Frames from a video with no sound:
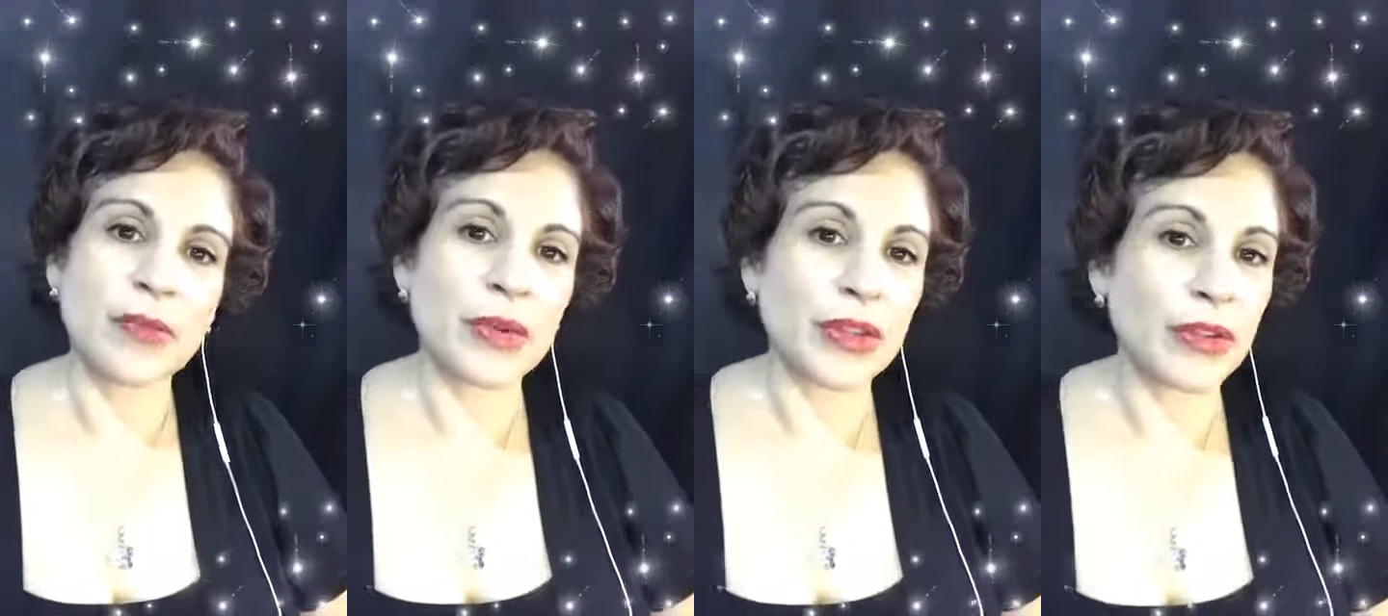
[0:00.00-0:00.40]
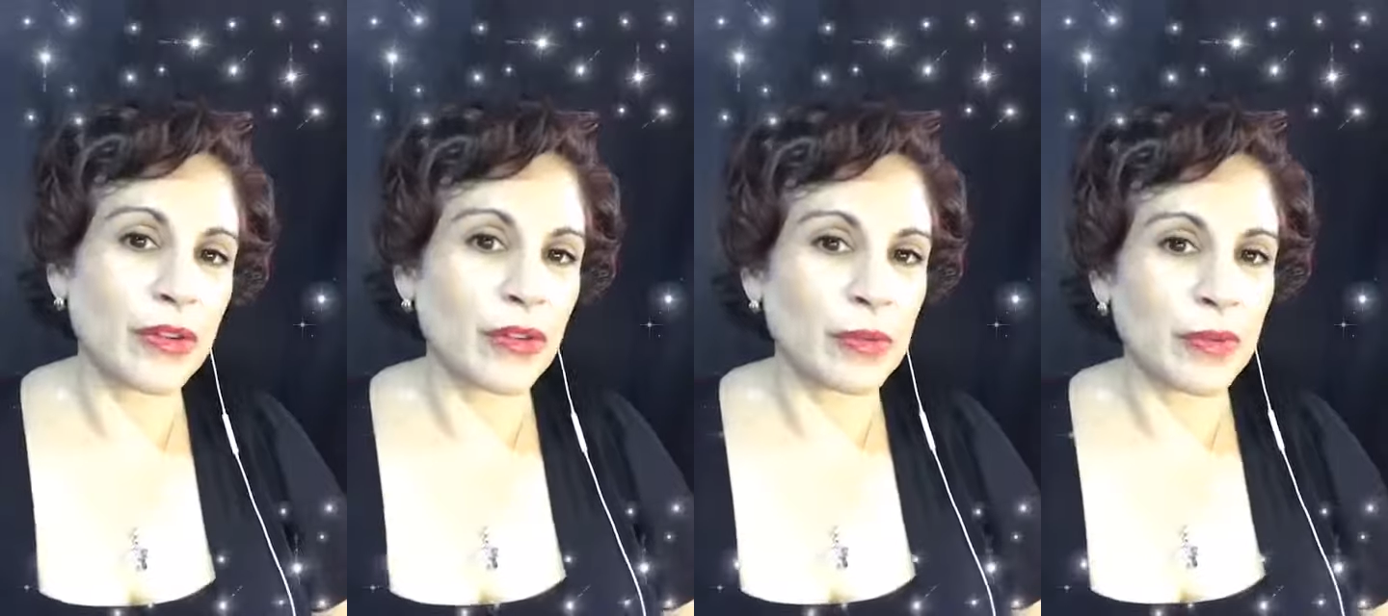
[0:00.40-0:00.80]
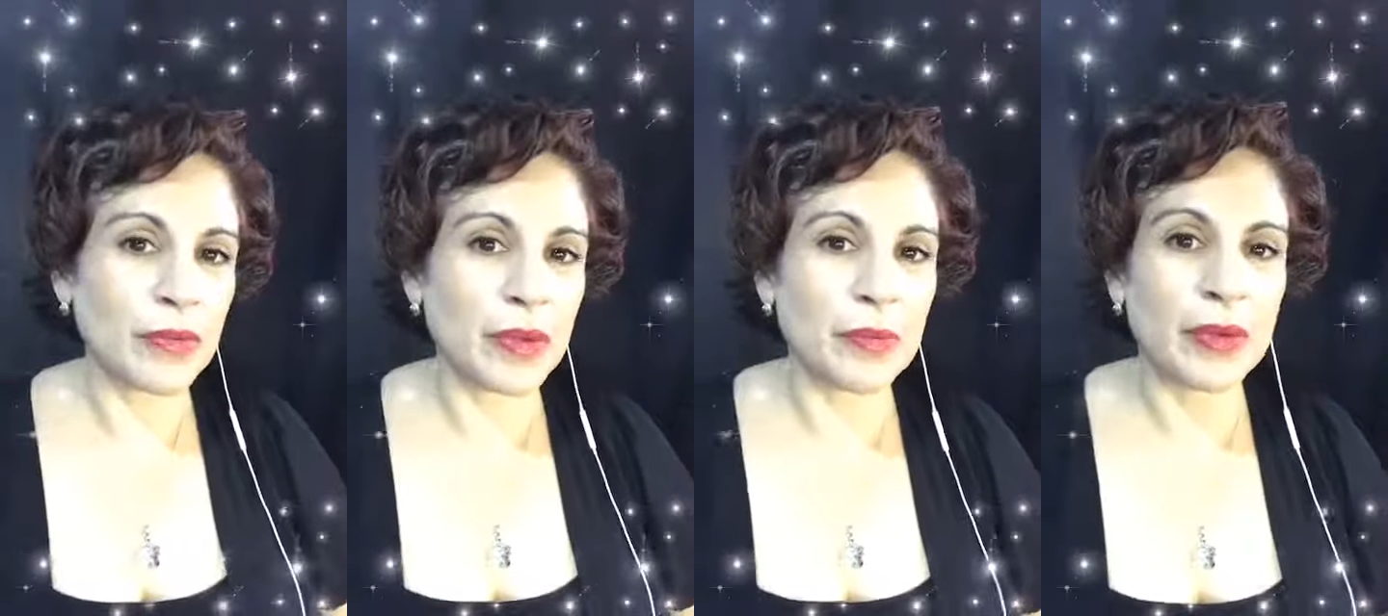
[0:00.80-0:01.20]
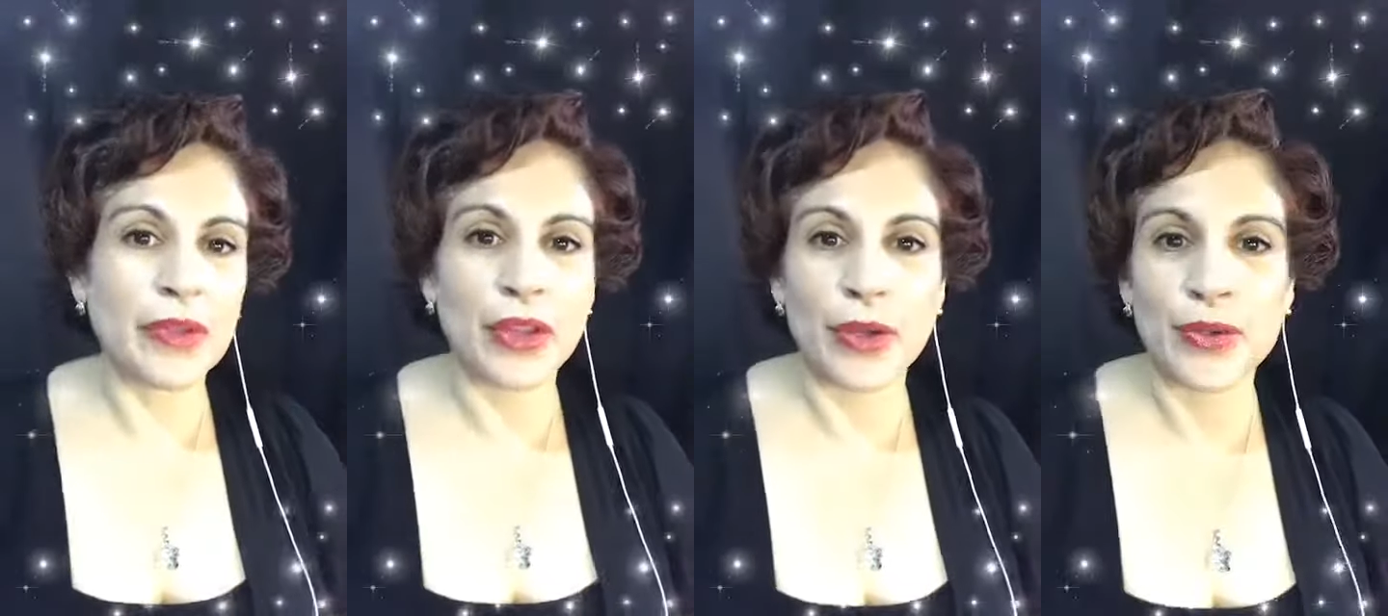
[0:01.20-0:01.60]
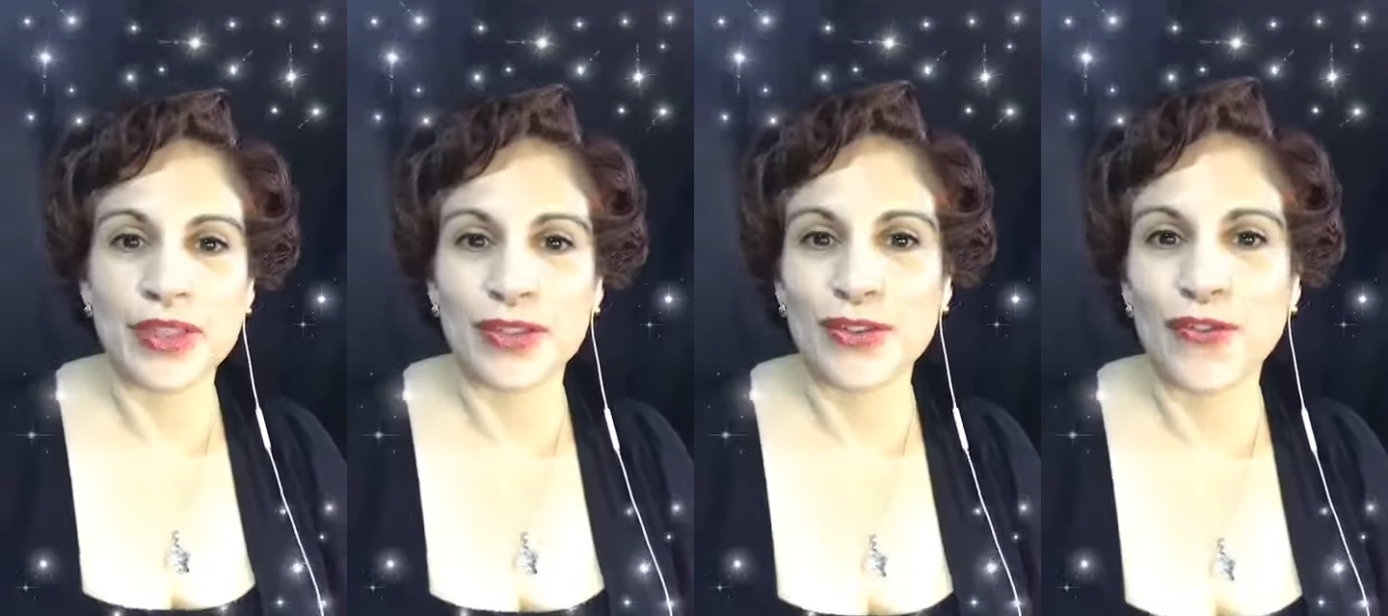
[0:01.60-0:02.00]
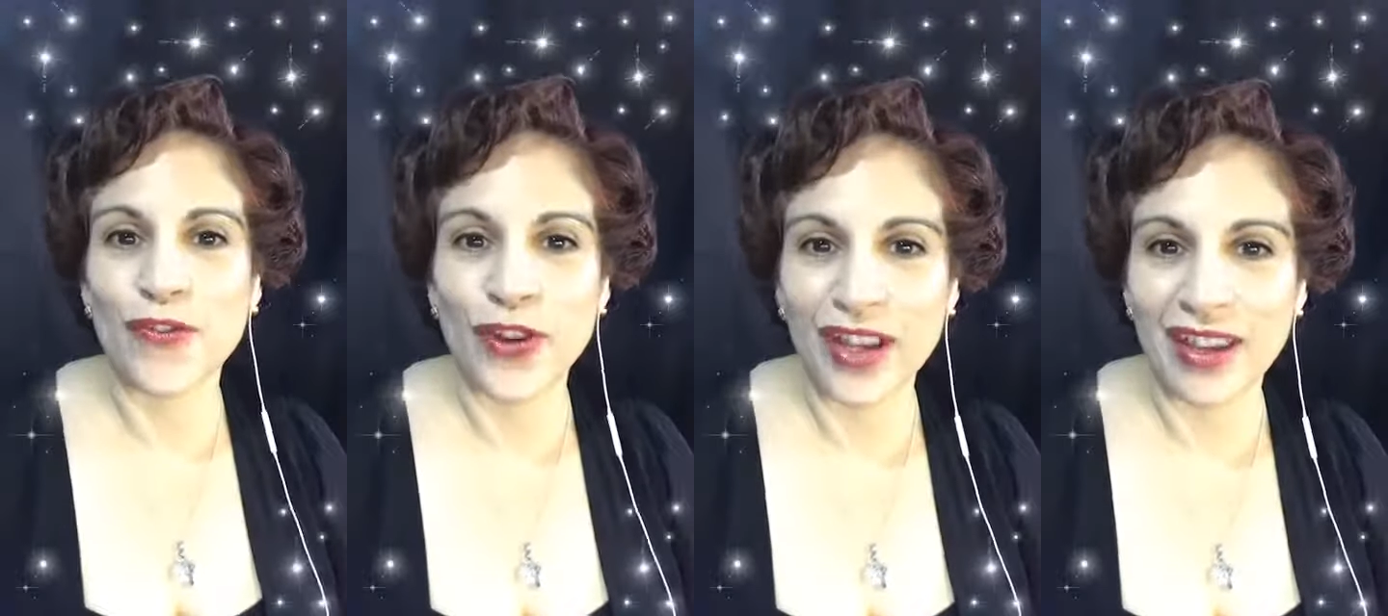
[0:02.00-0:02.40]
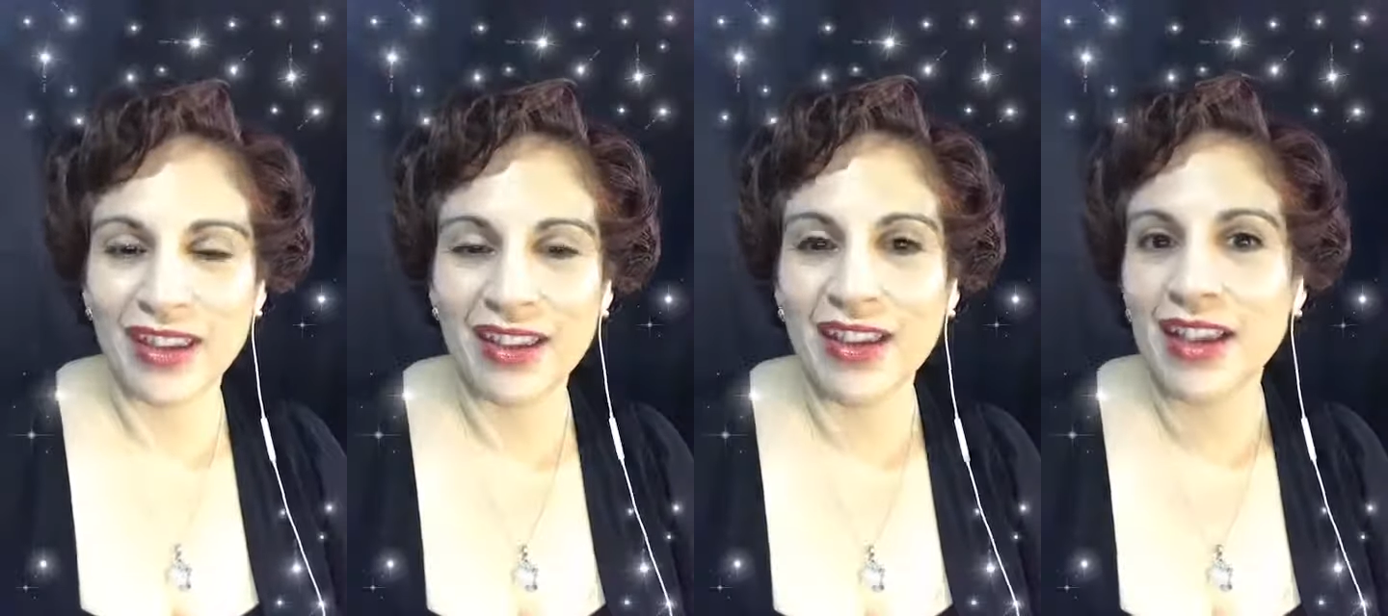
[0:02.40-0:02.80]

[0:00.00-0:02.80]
with your group of people the host is free